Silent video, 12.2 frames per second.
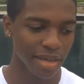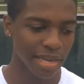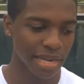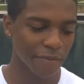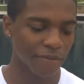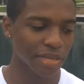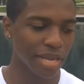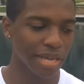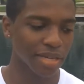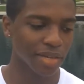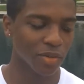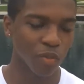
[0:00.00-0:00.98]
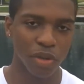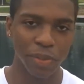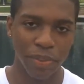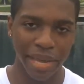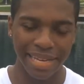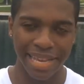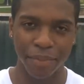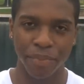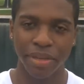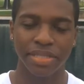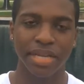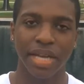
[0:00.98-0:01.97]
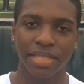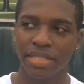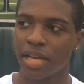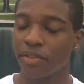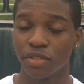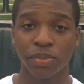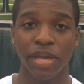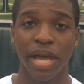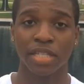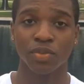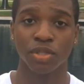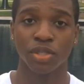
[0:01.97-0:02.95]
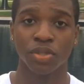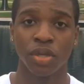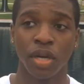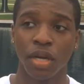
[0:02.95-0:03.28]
And I feel like we paint that picture ourselves, to be honest with you.